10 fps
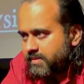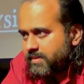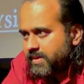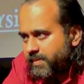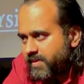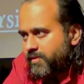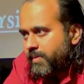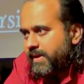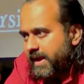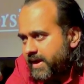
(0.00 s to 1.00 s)
Coming
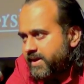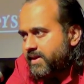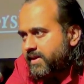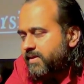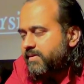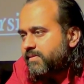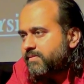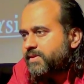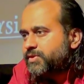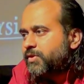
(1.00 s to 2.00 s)
from an IIT,
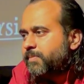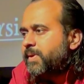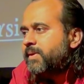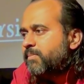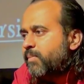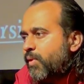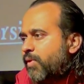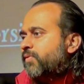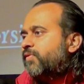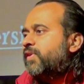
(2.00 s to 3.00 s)
one should be
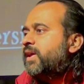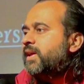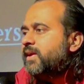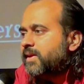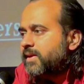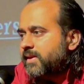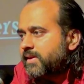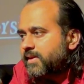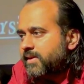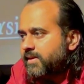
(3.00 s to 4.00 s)
more free,
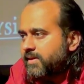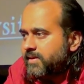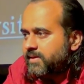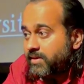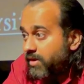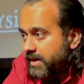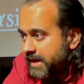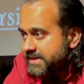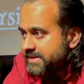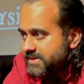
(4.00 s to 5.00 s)
not
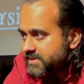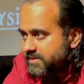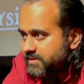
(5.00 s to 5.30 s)
less.